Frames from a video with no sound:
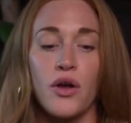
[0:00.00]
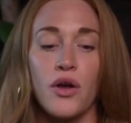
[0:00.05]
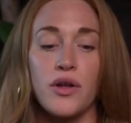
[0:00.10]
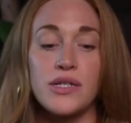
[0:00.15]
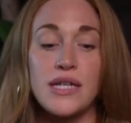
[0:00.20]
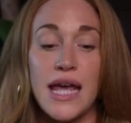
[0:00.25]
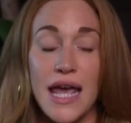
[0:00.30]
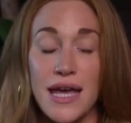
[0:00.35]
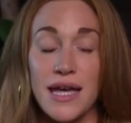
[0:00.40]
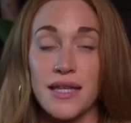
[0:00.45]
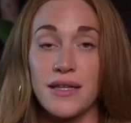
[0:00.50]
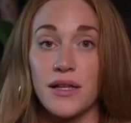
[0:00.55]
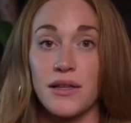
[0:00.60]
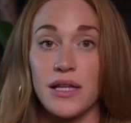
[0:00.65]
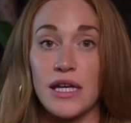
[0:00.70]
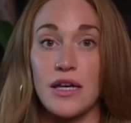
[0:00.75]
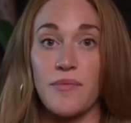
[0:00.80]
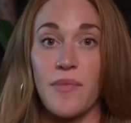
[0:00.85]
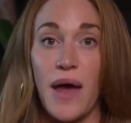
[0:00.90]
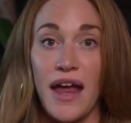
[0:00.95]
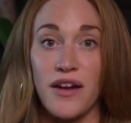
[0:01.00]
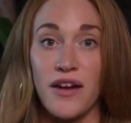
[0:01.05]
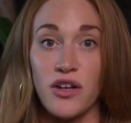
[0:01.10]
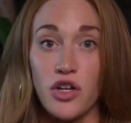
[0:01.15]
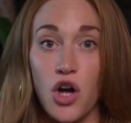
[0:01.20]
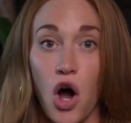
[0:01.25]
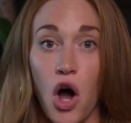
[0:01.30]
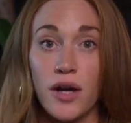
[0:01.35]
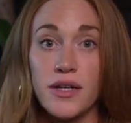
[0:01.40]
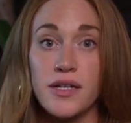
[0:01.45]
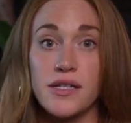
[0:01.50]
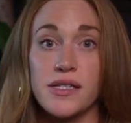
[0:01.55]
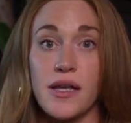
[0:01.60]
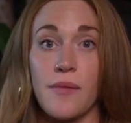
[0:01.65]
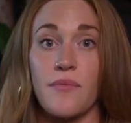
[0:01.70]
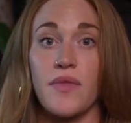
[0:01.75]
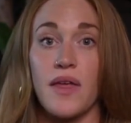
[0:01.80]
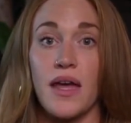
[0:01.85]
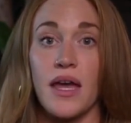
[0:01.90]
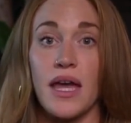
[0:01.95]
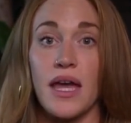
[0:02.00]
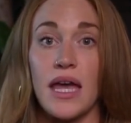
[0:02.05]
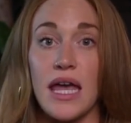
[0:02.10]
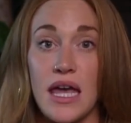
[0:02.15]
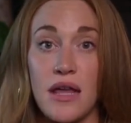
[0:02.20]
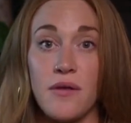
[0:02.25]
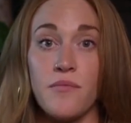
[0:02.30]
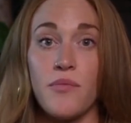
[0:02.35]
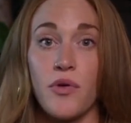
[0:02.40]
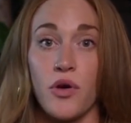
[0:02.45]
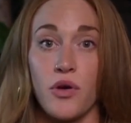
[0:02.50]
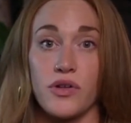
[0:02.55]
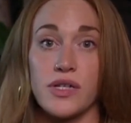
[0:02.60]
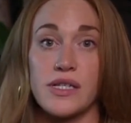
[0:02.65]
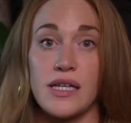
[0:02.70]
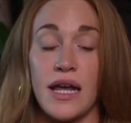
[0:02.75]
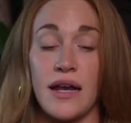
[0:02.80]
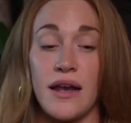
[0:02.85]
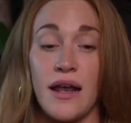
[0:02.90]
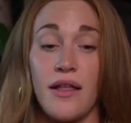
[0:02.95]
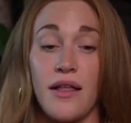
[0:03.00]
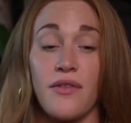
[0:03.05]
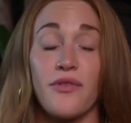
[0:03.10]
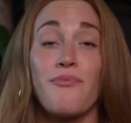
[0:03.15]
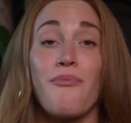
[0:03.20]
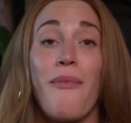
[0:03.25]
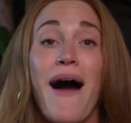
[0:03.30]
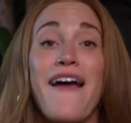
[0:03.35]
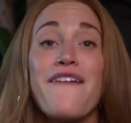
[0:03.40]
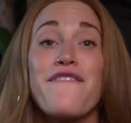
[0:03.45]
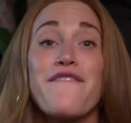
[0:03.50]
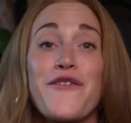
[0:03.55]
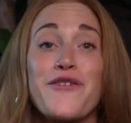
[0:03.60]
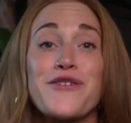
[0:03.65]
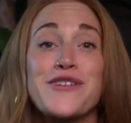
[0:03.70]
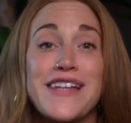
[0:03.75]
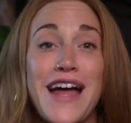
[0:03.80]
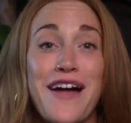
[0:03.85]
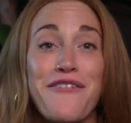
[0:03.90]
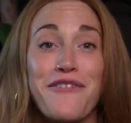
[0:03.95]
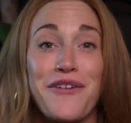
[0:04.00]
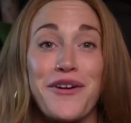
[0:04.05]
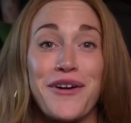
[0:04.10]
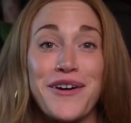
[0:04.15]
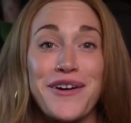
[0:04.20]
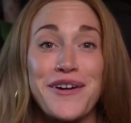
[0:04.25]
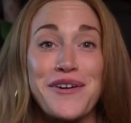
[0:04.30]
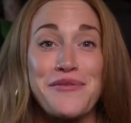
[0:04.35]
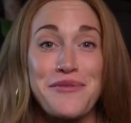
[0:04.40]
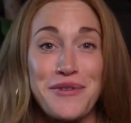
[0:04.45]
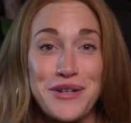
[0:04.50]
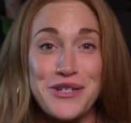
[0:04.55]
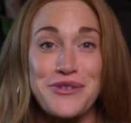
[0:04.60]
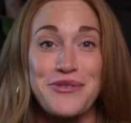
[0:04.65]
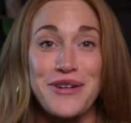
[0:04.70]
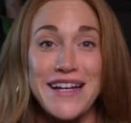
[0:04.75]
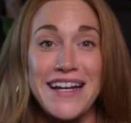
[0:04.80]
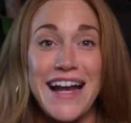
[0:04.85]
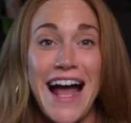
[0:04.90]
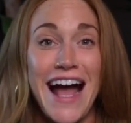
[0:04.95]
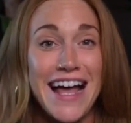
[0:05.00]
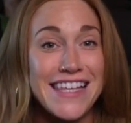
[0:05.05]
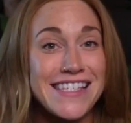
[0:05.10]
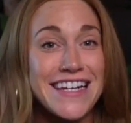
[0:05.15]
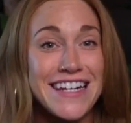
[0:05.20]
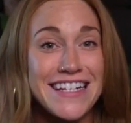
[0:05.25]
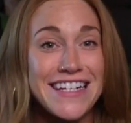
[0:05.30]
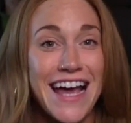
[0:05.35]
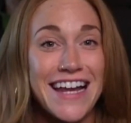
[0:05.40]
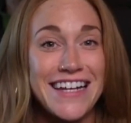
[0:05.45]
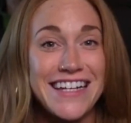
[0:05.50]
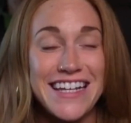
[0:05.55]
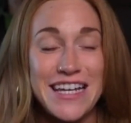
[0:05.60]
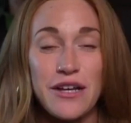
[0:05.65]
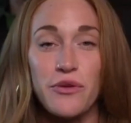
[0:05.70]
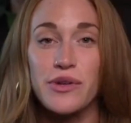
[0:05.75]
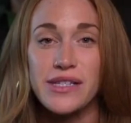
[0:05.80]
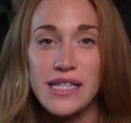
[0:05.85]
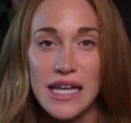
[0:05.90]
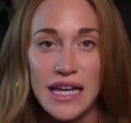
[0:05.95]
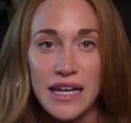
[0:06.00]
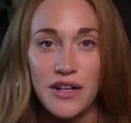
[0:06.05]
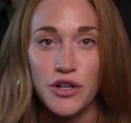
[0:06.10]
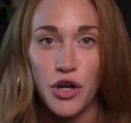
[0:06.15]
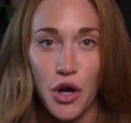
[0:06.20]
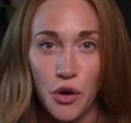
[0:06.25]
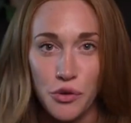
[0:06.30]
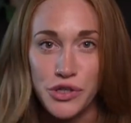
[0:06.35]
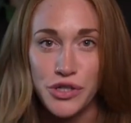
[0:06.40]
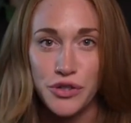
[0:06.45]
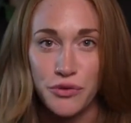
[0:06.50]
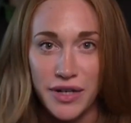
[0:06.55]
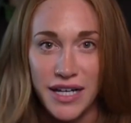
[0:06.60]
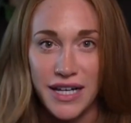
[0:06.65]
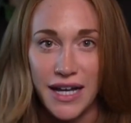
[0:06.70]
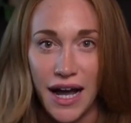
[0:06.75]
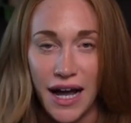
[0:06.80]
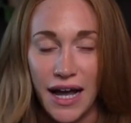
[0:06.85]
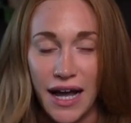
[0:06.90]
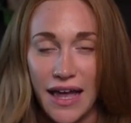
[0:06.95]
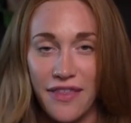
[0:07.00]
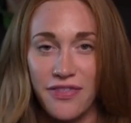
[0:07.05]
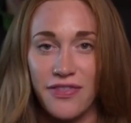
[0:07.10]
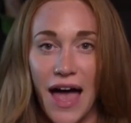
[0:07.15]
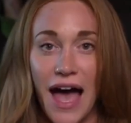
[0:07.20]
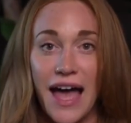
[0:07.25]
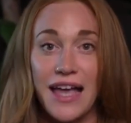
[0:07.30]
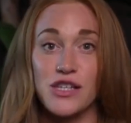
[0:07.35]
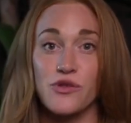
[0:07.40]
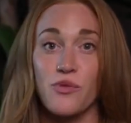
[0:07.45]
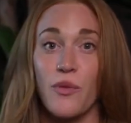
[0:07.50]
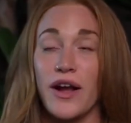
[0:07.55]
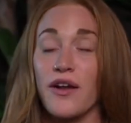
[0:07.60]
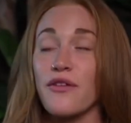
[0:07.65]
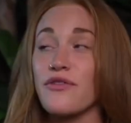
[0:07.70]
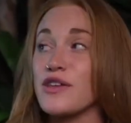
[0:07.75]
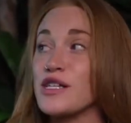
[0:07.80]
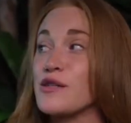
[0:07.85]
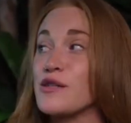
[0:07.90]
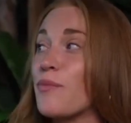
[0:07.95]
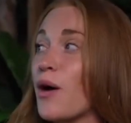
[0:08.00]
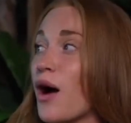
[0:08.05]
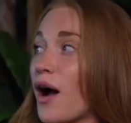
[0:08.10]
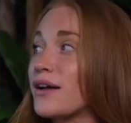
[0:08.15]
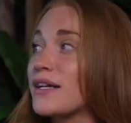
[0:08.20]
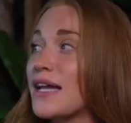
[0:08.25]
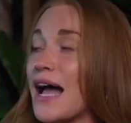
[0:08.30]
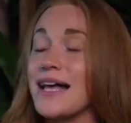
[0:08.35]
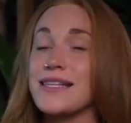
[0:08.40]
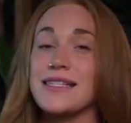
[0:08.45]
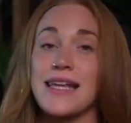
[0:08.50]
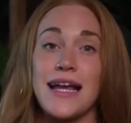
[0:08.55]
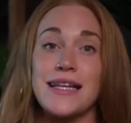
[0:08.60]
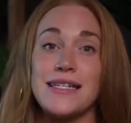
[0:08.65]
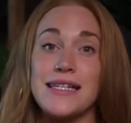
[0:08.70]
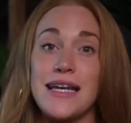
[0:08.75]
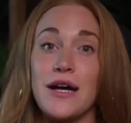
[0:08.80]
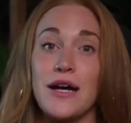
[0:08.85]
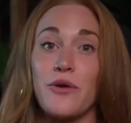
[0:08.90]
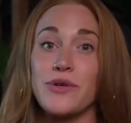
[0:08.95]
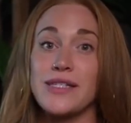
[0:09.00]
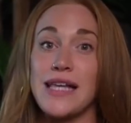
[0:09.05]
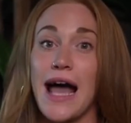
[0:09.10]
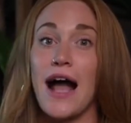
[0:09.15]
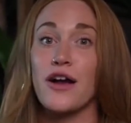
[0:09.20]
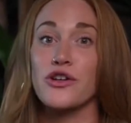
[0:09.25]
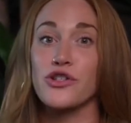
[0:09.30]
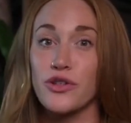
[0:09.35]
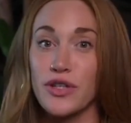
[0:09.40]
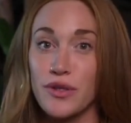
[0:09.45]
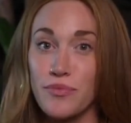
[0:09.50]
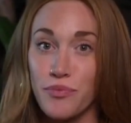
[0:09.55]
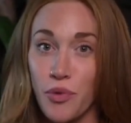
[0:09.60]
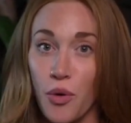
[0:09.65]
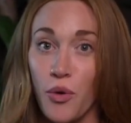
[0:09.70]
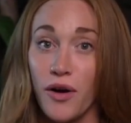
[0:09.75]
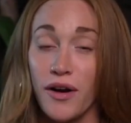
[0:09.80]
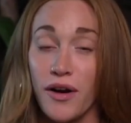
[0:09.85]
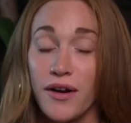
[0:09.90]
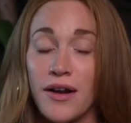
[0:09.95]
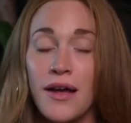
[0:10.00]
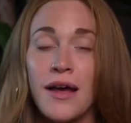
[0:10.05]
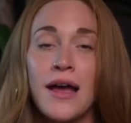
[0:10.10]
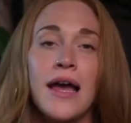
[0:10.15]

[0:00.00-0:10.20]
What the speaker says: taken the leap and gone to something in person, my first ever retreat as an attendee was in Costa Rica. And that is where this podcast idea was actually born.